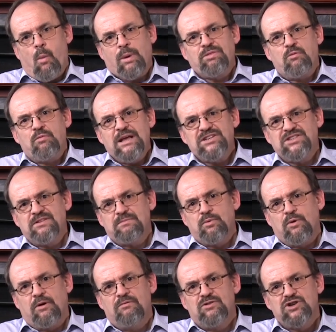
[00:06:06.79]
What the rest of the
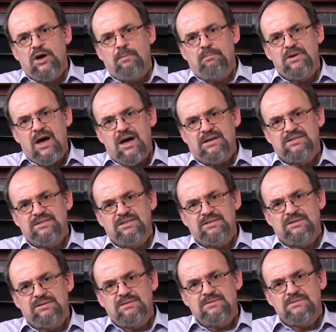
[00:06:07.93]
book of Job
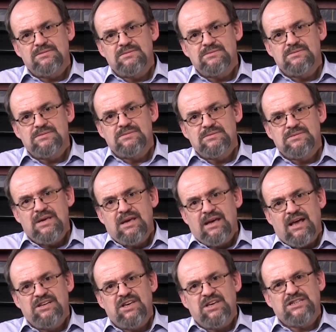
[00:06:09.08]
does
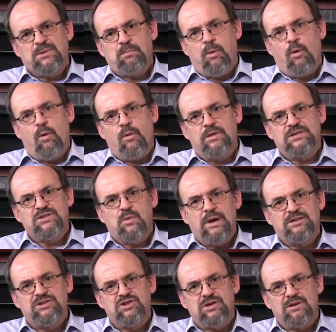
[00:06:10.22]
is explore this
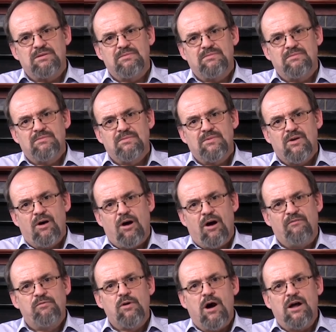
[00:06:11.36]
question
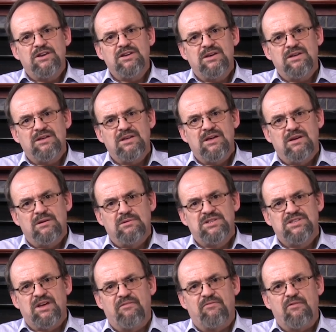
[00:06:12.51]
of God,
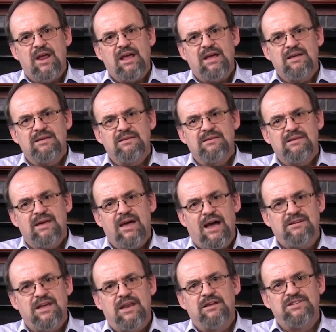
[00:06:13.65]
suffering,
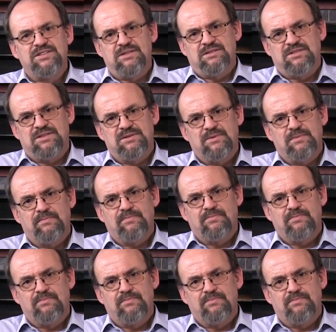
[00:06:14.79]
and innocence.